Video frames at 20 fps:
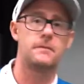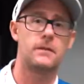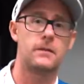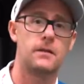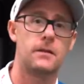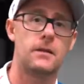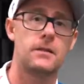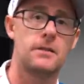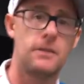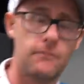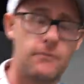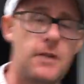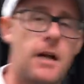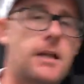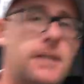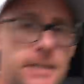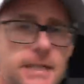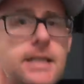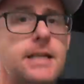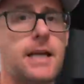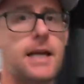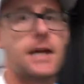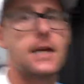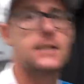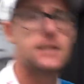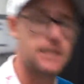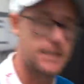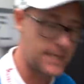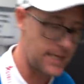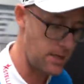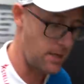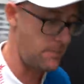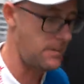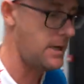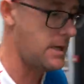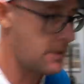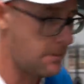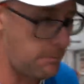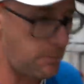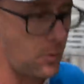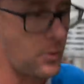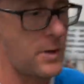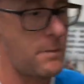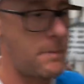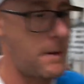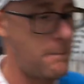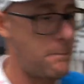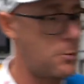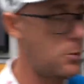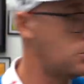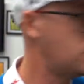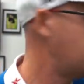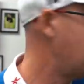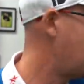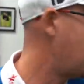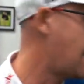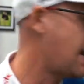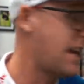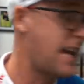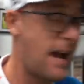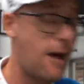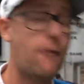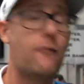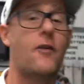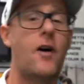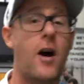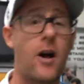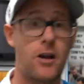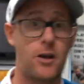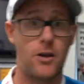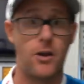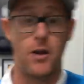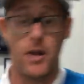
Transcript: Yeah. Because I, I, did it as a kid. I'm hitting the ball, you're a bit bored, in the air, now far can